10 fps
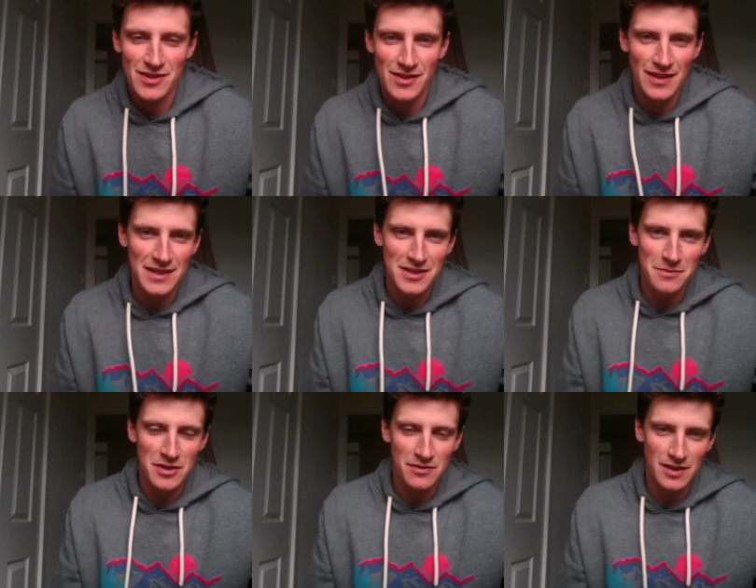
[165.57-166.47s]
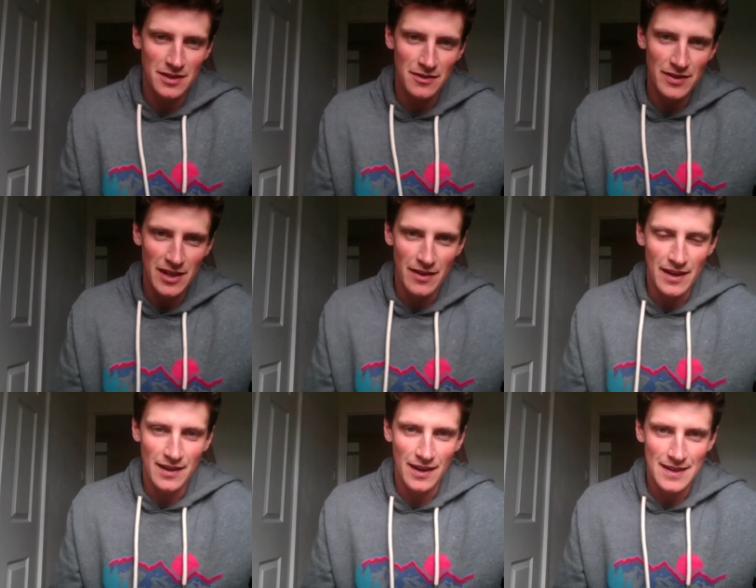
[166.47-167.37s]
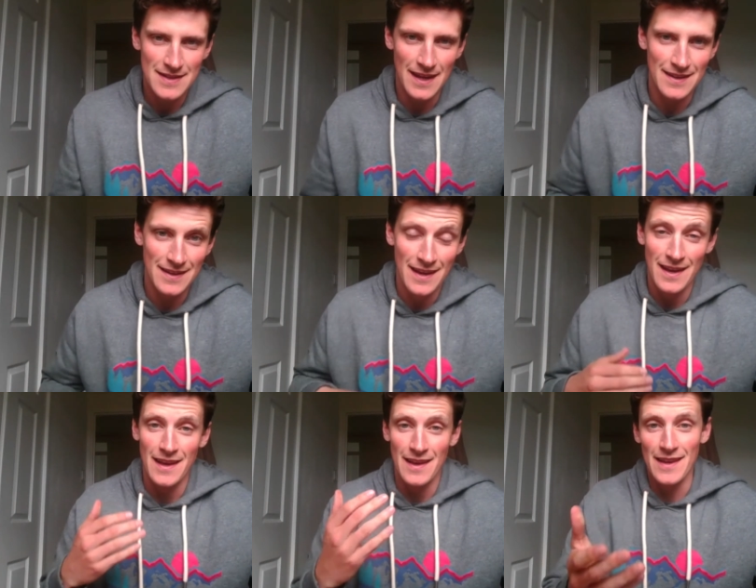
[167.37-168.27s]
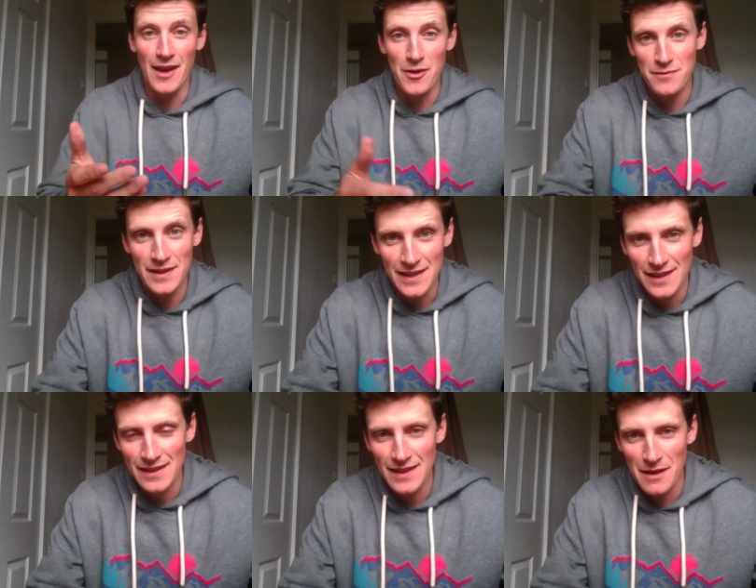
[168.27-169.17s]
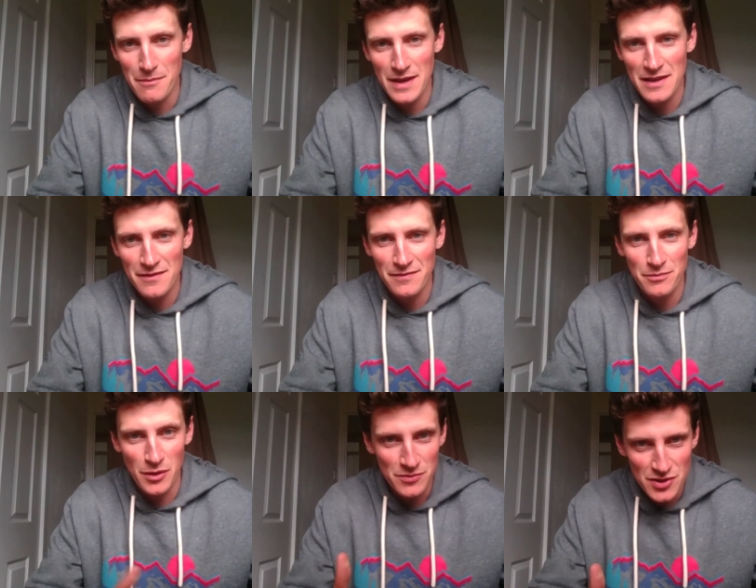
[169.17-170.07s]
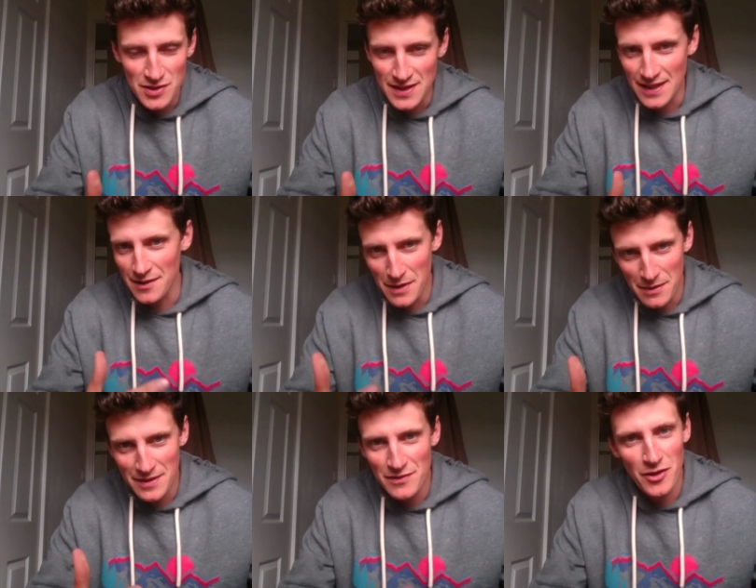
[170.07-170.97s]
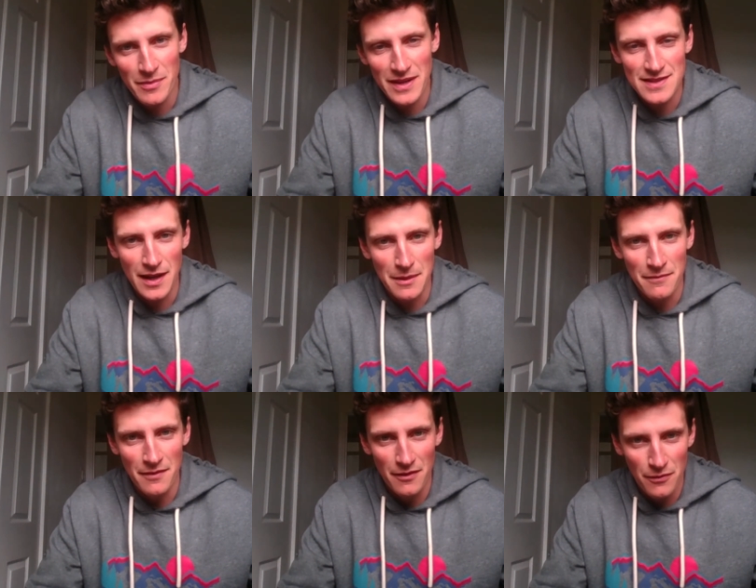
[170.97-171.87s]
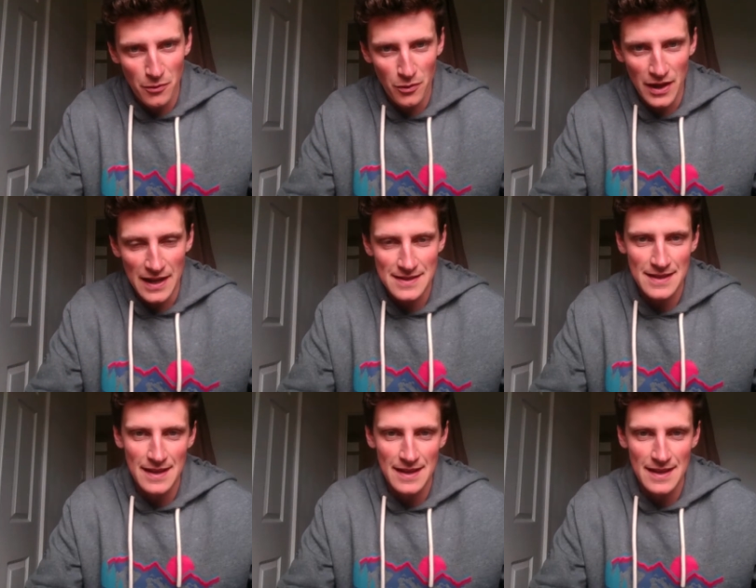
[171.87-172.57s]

So thanks so much for the, the, video there, guys. And yeah, hopefully that may have prompted you to think maybe you've got a bit of time for that.